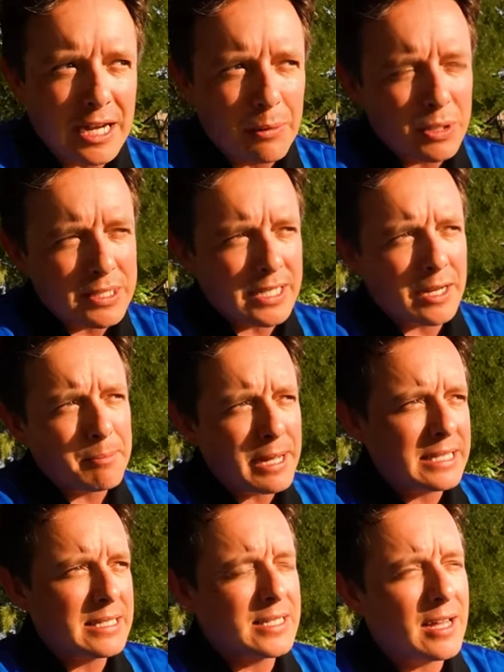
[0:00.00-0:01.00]
I want to come
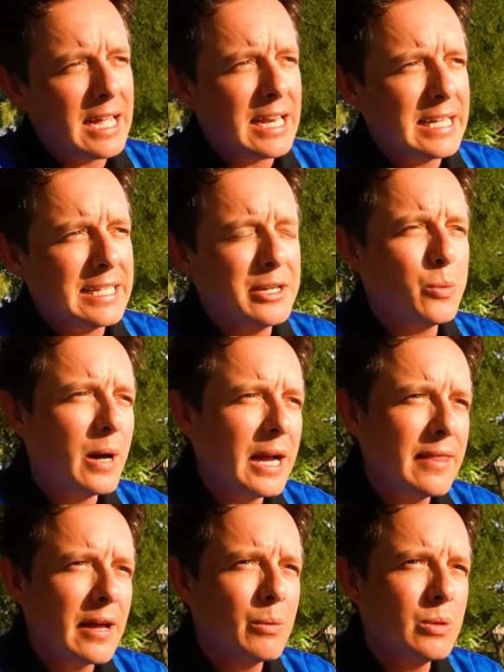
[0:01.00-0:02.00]
back to Thailand in a
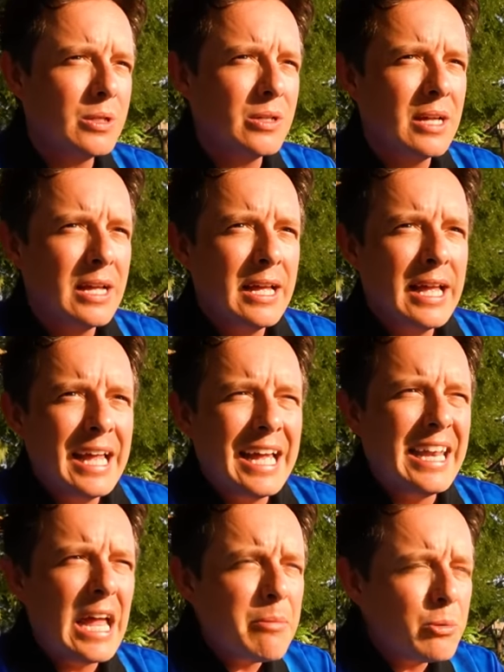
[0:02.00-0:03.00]
way that will
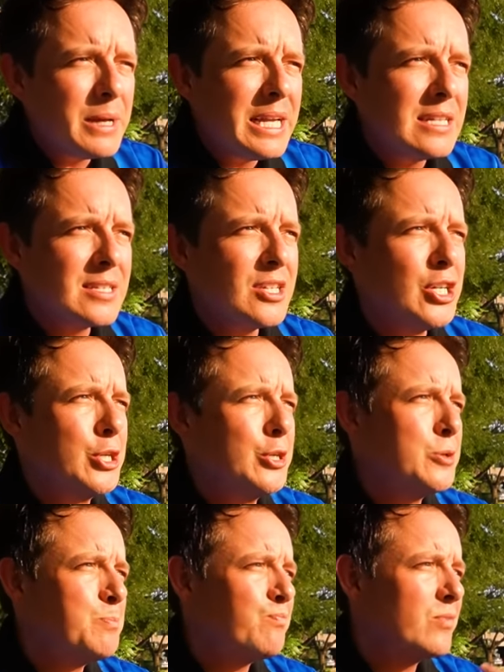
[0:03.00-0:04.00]
enable me
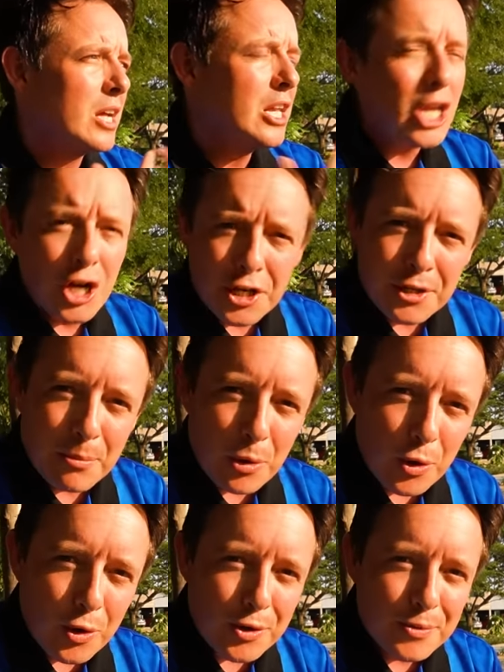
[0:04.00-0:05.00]
to learn
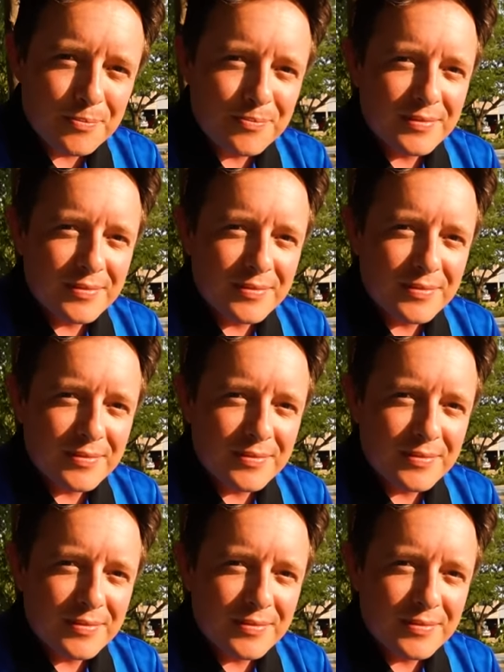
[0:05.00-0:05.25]
more,